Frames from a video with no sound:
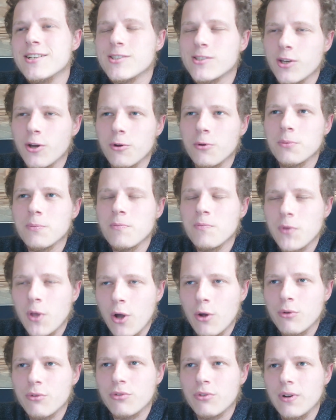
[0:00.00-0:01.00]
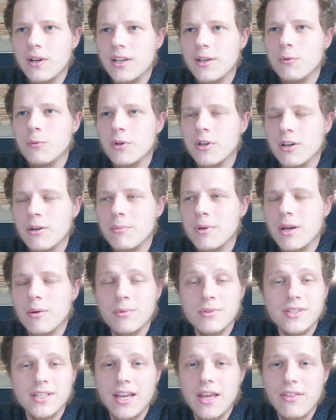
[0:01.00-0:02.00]
So hopefully we're going to be
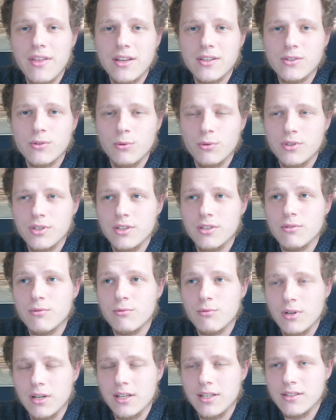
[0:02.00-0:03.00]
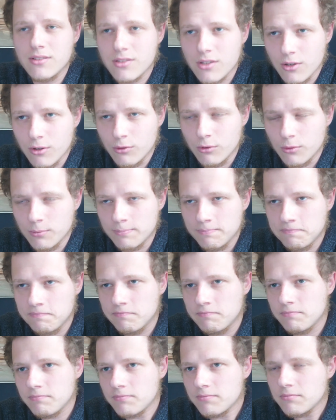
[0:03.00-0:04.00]
able to get that sorted really soon.
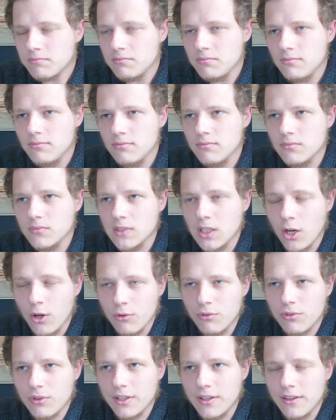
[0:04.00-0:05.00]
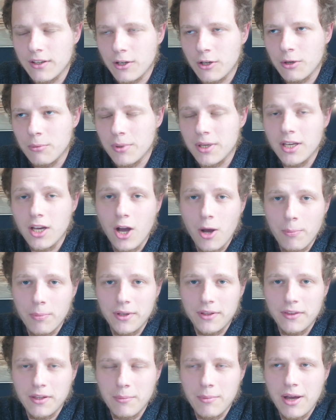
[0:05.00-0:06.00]
Hopefully they're going to be
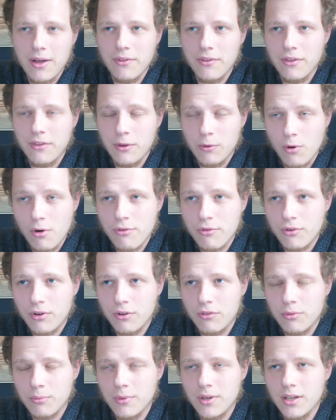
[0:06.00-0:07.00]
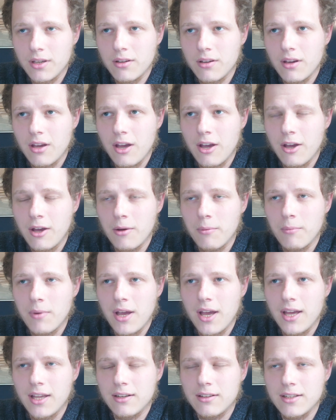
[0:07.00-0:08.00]
upping the amount that they're offering for me,
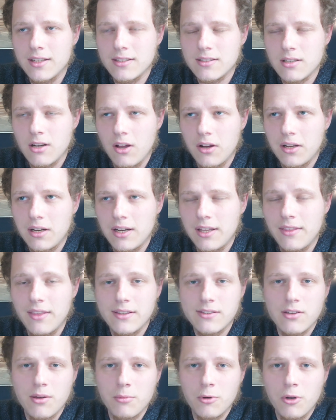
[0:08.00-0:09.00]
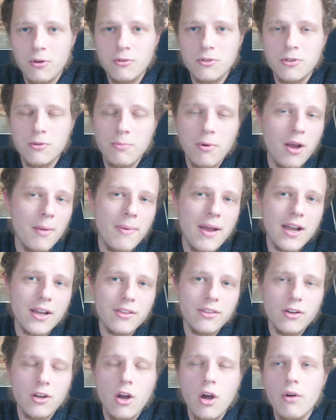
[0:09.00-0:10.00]
and it's likely that I'm going to buy
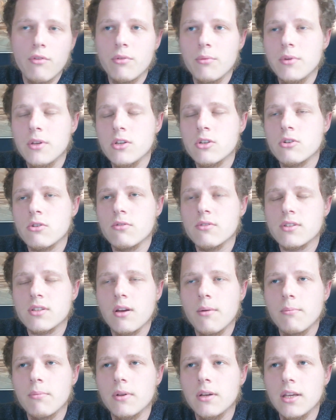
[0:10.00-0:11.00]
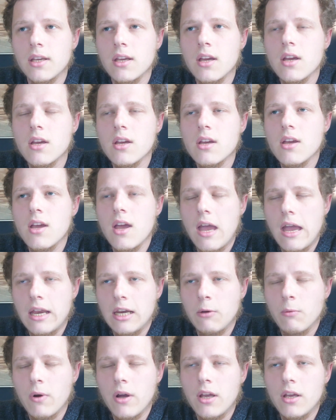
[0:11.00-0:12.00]
back the car from the insurance company
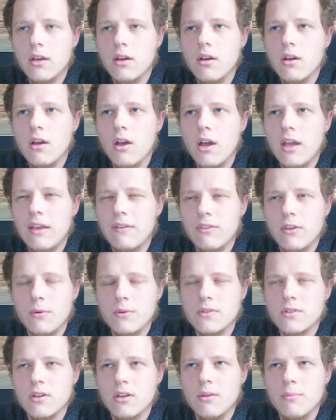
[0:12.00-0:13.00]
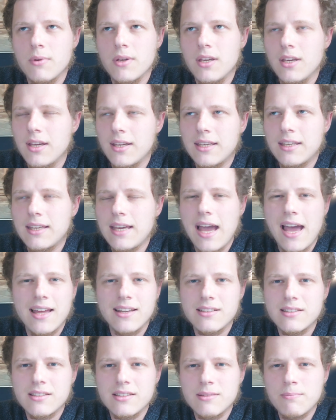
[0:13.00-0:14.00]
anyway, even though it's going to be a Cat
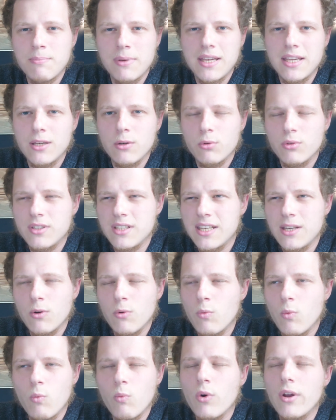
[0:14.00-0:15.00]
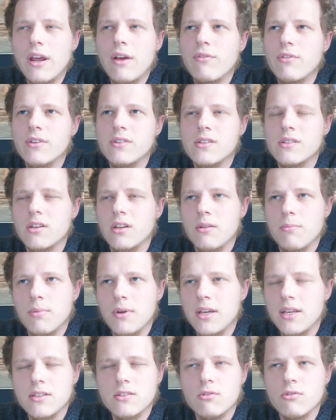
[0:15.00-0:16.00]
B or D or whatever it's going to
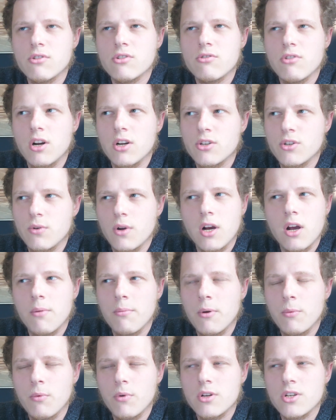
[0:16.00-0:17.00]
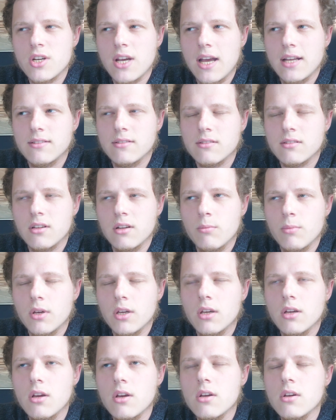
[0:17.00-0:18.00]
be. It's not structural. I can't remember which Cat it's going to
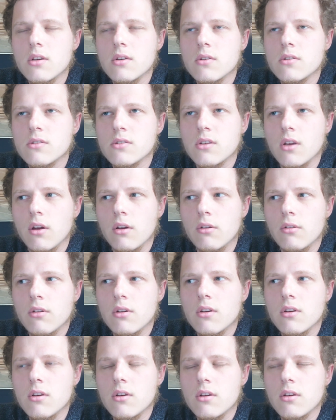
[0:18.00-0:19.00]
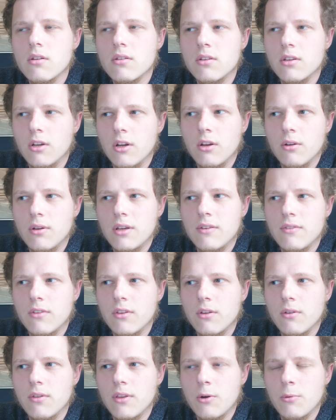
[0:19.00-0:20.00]
be. So, you know, even
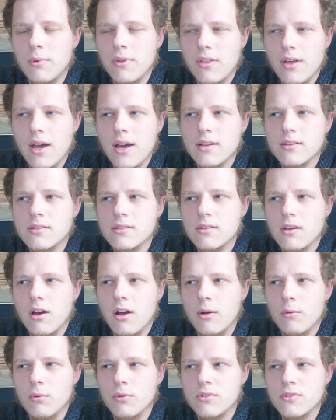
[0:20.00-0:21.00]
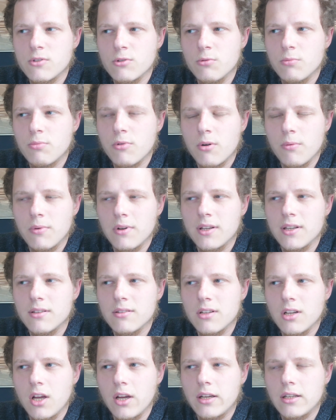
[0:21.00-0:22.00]
though there'll be that, I will still probably
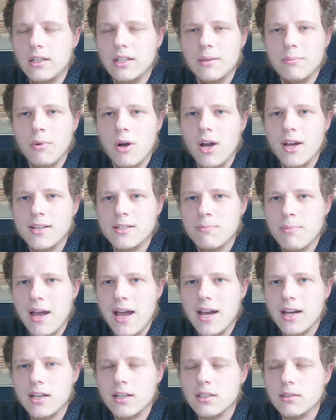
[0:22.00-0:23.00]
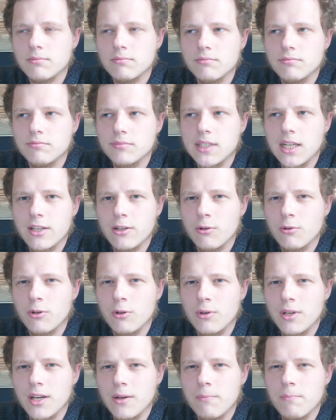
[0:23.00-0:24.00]
likely buy it back. I don't
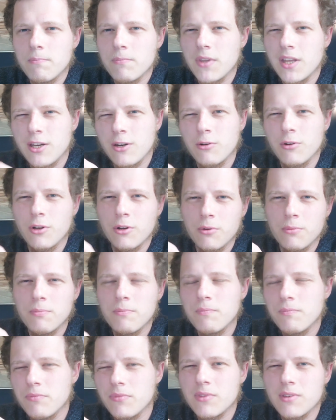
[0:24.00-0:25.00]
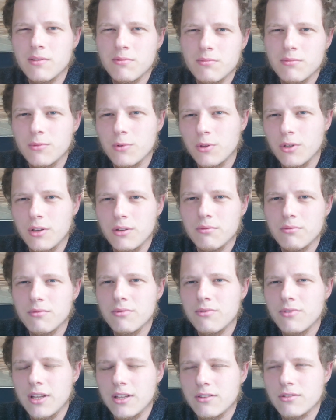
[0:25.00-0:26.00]
know yet. I don't know. I'm on the
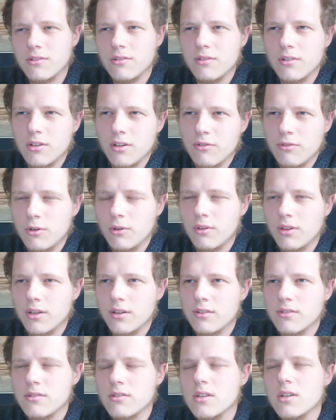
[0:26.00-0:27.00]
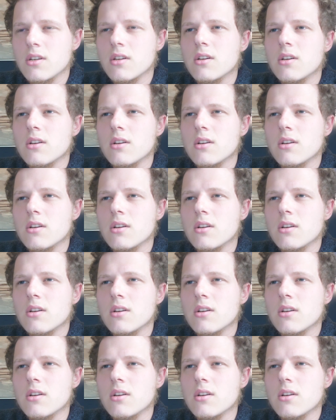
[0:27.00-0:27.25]
fence and a few things.